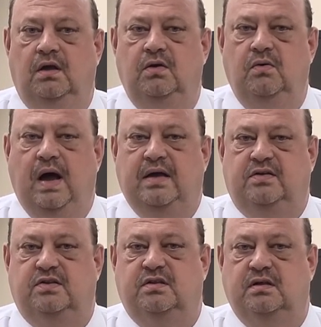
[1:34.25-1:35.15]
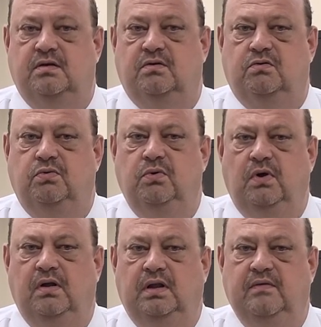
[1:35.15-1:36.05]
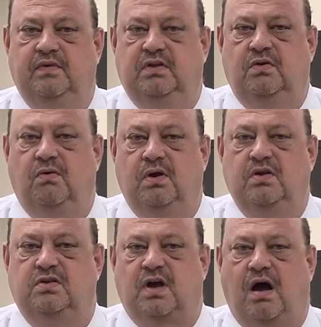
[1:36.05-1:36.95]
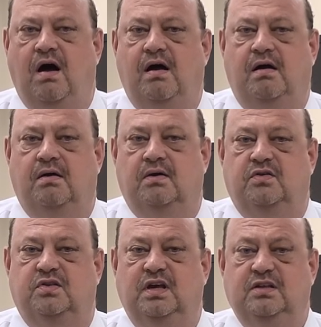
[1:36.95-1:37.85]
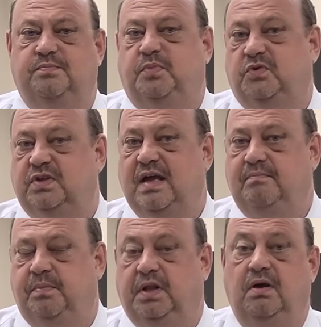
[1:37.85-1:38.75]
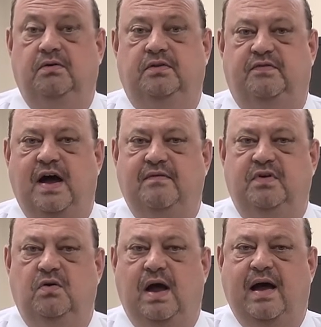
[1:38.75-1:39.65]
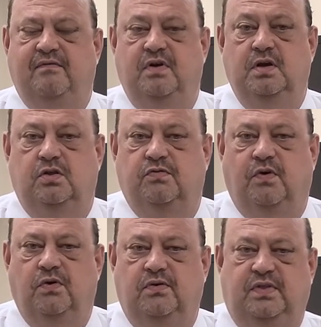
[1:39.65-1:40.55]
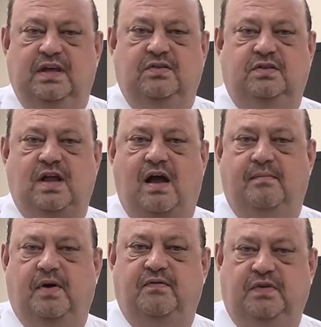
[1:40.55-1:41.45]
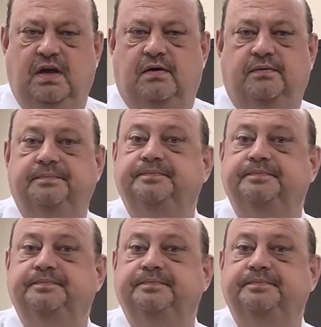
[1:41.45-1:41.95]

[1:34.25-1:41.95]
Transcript: U.S. crude oil inventories are 6% below the 5-year average for this time of year.